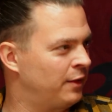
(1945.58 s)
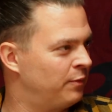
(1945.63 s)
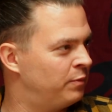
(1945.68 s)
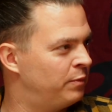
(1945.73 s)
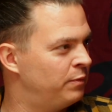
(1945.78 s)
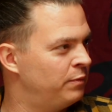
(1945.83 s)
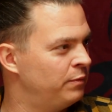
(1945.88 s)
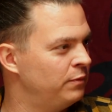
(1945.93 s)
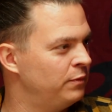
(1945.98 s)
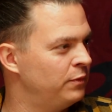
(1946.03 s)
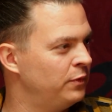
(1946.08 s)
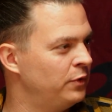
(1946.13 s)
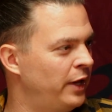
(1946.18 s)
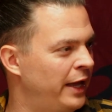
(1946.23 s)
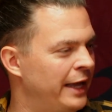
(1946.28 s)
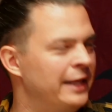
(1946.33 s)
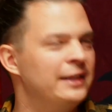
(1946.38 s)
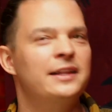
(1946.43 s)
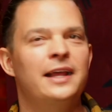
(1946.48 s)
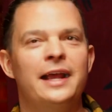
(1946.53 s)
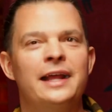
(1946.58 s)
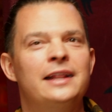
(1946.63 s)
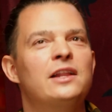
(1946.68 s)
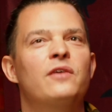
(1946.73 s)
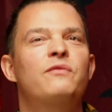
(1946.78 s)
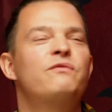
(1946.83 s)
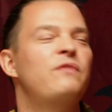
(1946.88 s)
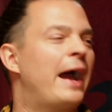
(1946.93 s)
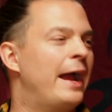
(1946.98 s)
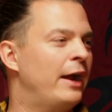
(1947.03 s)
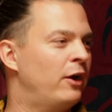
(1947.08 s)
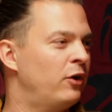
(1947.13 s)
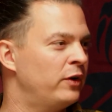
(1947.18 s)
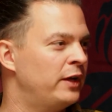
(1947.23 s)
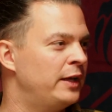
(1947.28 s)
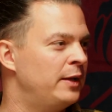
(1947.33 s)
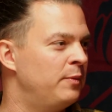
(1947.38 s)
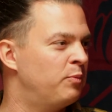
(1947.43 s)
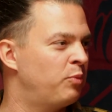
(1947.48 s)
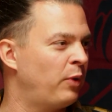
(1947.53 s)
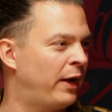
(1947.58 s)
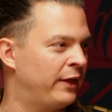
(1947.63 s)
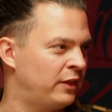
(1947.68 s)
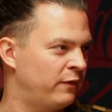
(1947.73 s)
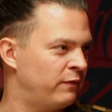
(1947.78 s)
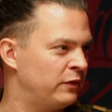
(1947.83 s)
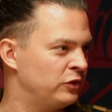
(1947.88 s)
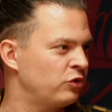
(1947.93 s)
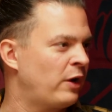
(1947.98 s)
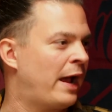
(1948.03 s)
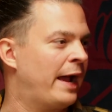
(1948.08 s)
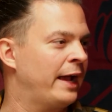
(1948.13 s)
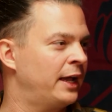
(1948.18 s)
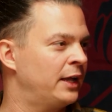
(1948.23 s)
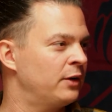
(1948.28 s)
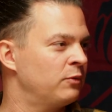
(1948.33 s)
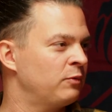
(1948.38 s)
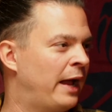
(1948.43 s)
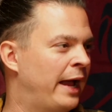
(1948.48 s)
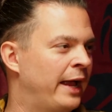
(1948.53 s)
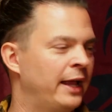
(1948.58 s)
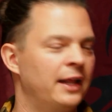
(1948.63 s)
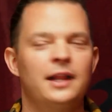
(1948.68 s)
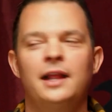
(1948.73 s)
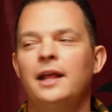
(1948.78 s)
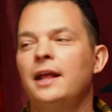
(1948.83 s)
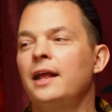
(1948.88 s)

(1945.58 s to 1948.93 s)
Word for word: the, in, in the fiery breath of a dragon, yeah. right?